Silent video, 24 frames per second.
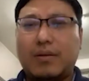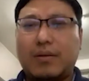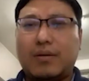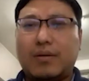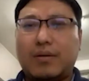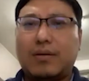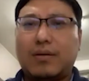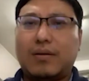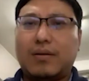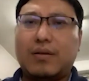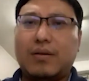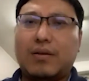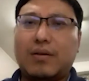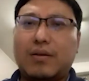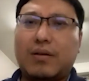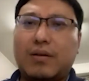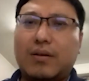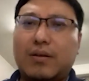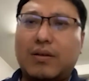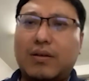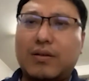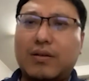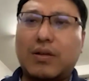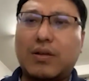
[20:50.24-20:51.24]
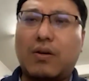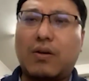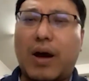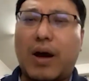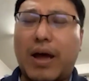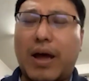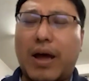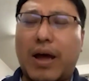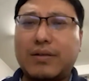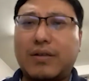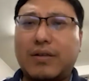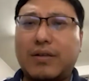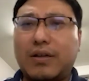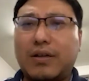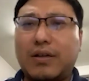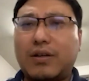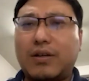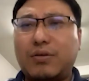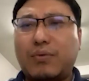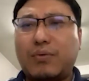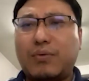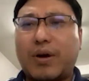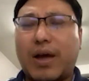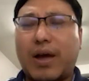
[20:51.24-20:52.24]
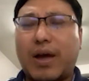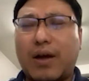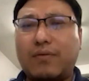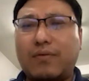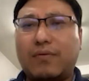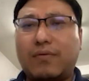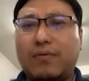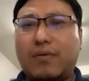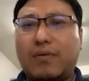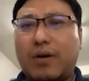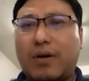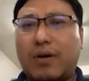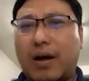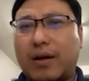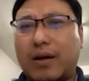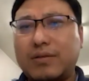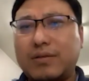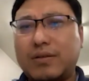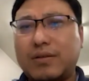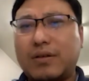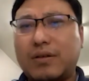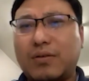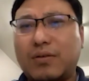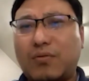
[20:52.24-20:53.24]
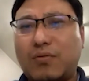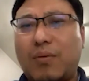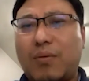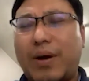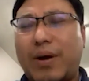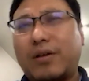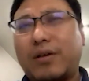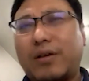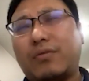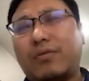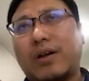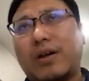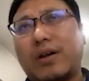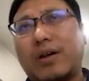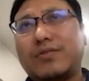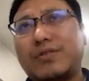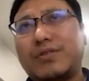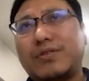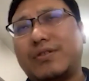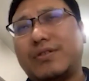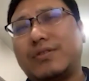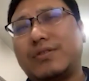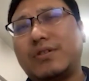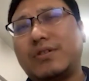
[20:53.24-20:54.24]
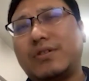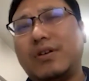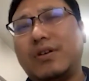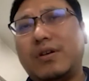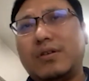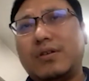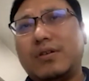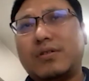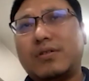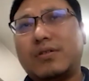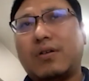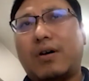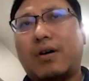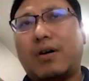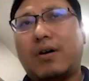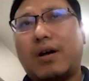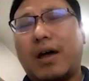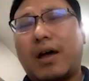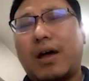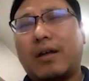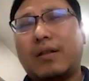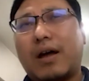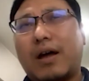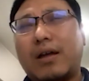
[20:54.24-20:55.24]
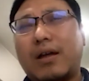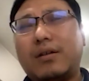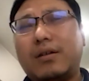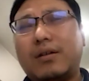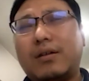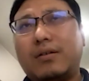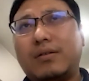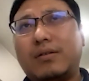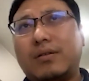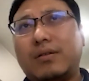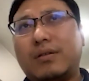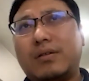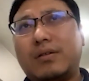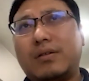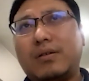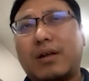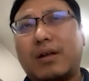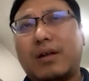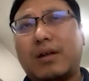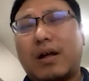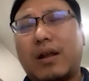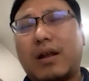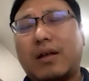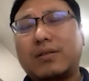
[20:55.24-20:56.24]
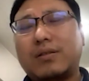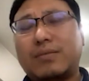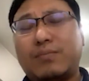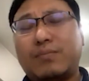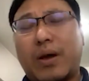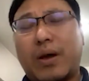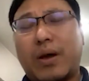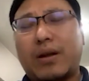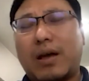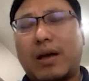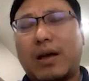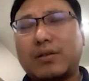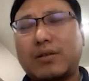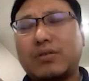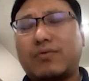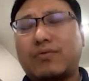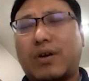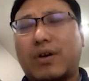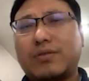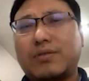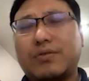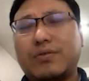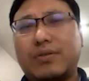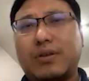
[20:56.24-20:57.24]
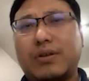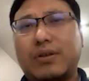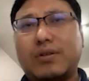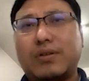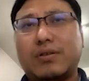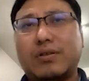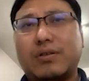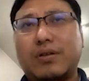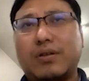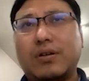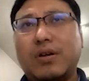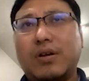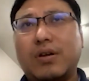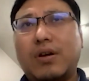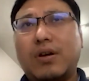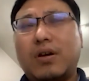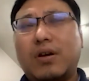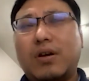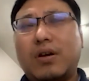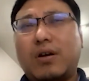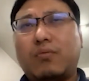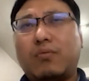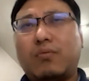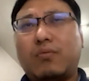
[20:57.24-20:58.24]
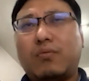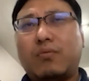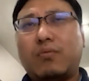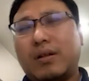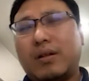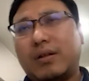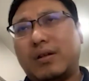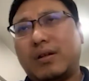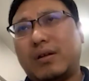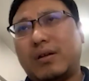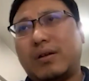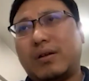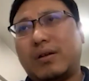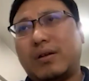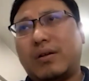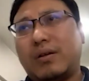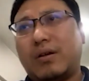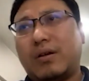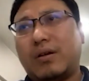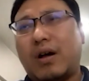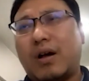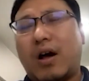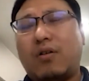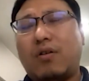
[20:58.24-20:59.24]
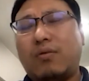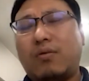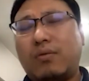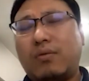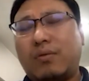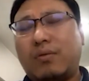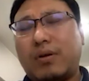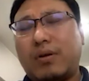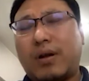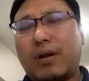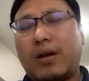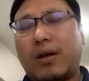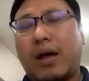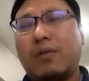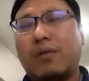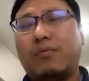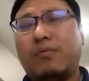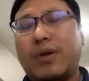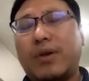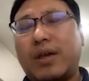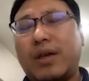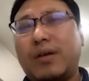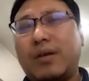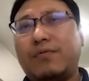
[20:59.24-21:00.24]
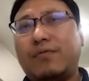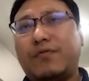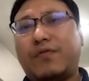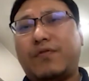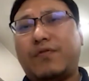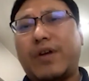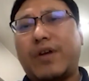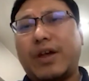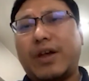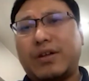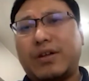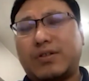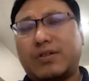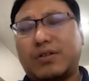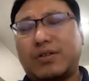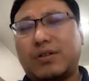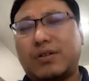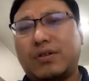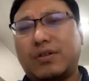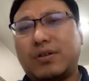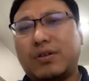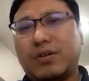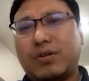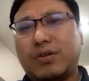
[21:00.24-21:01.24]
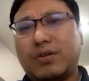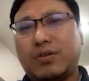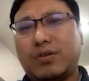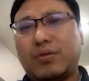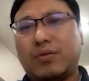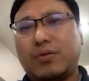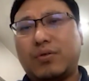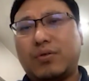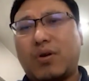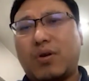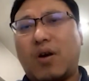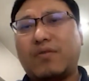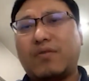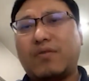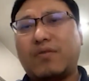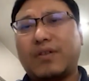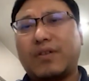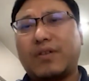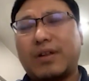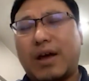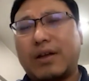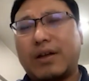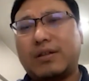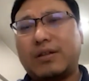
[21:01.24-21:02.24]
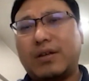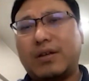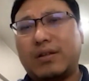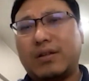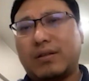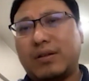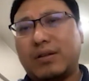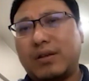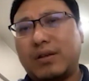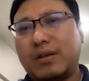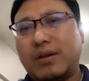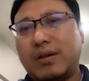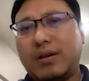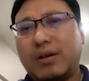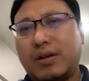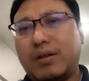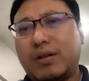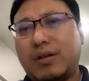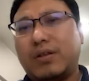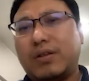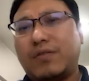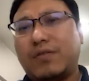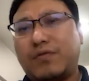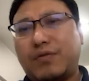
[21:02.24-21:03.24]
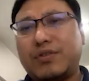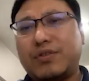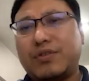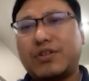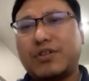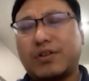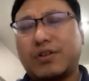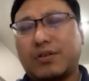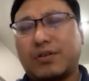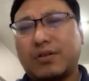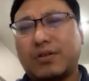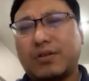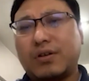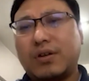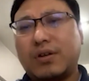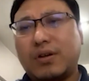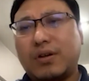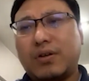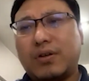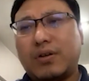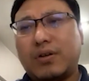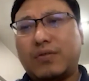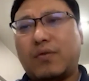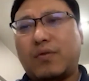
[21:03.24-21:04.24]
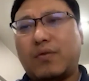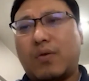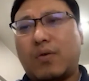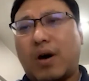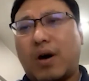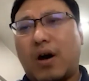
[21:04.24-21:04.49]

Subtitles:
So I think you have answered all my questions. So my last question is, what's your comment for how can we face to COVID-19 in the future for our routine